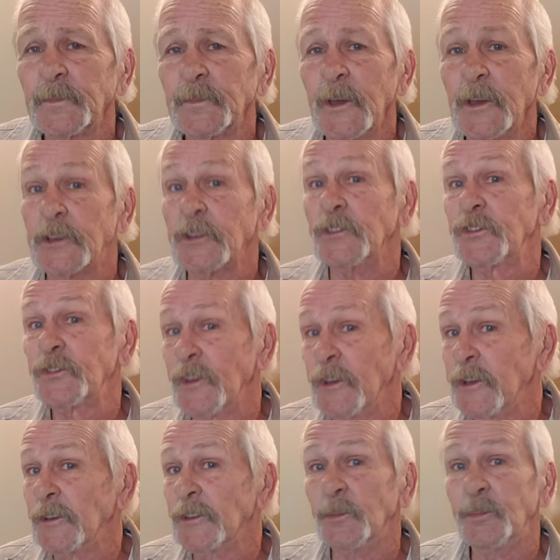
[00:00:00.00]
He can
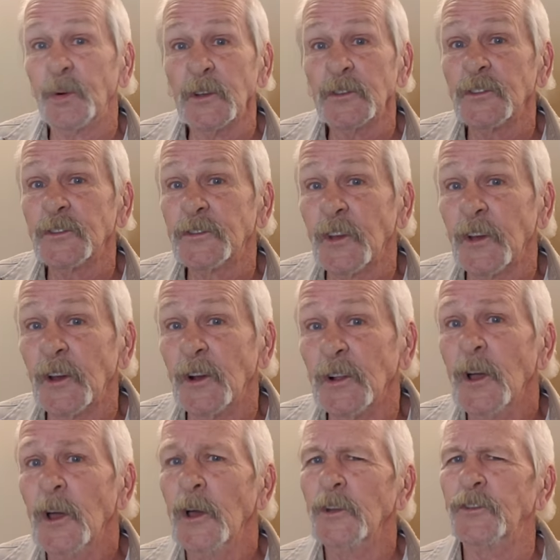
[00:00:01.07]
sing in the prison
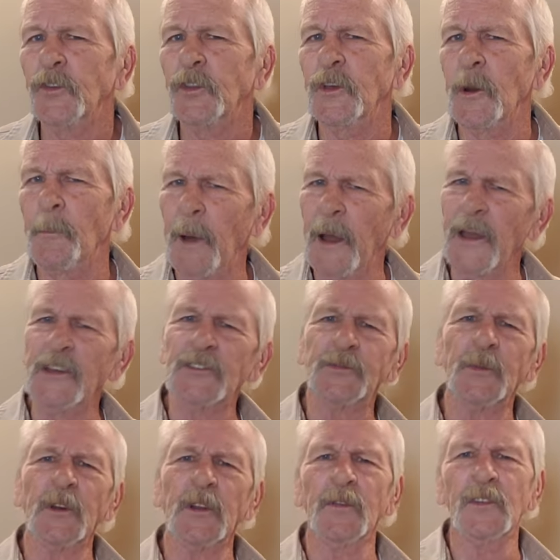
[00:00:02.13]
cell to the
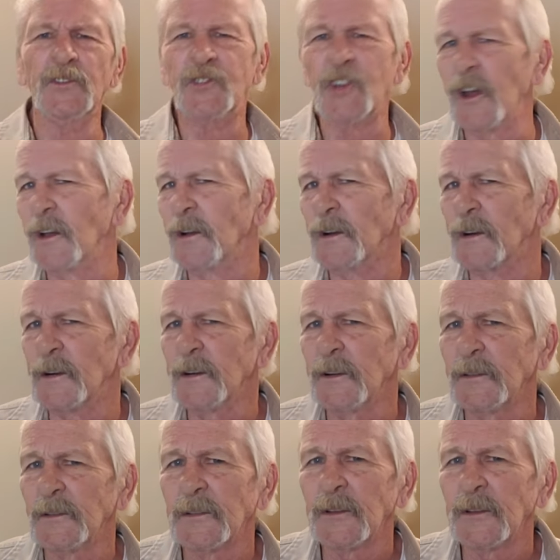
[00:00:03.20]
amazement of the jailer.